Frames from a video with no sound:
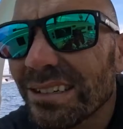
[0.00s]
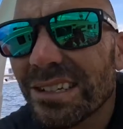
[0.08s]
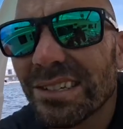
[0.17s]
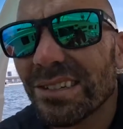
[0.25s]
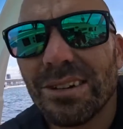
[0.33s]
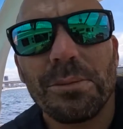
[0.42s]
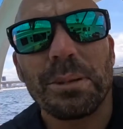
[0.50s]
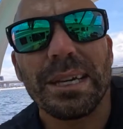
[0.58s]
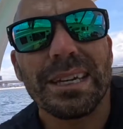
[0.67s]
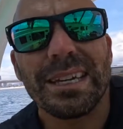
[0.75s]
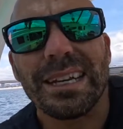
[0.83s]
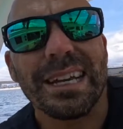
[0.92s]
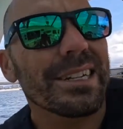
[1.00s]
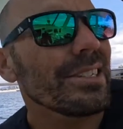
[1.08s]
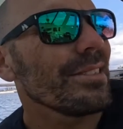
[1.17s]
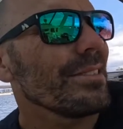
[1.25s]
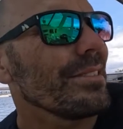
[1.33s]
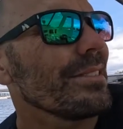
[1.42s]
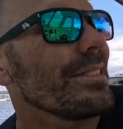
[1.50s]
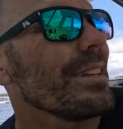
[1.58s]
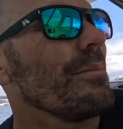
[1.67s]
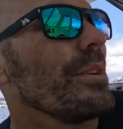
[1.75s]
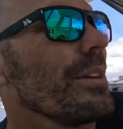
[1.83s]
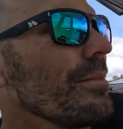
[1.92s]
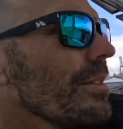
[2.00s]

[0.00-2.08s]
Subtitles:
which has got to be a connection somewhere,